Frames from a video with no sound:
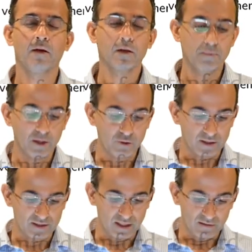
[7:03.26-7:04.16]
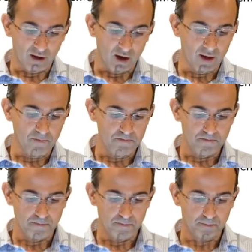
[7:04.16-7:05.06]
The matrix theta I
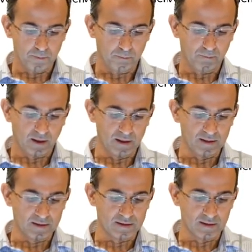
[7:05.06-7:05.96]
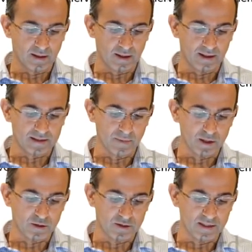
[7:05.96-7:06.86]
is uh, has
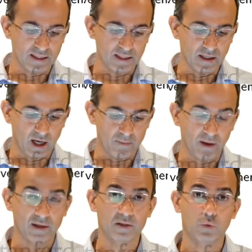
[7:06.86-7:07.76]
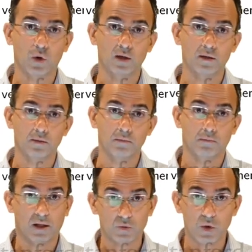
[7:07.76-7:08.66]
dimensions d I minus one
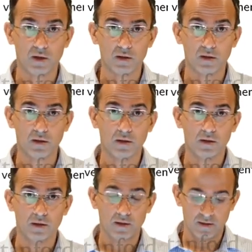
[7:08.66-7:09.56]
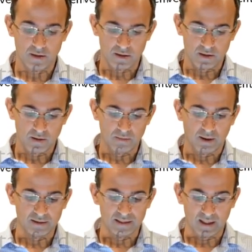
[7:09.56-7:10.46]
plus one
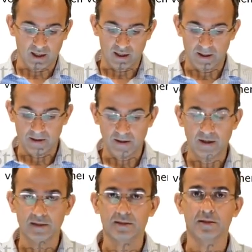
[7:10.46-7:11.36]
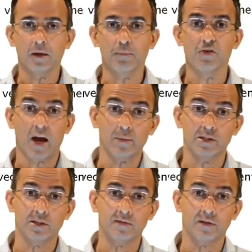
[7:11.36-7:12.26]
by d I. It's the
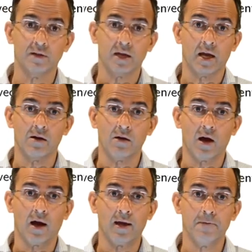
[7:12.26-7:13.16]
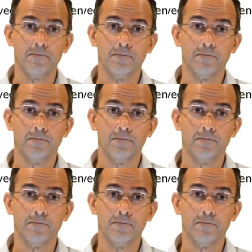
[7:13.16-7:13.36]
parameter for layer I.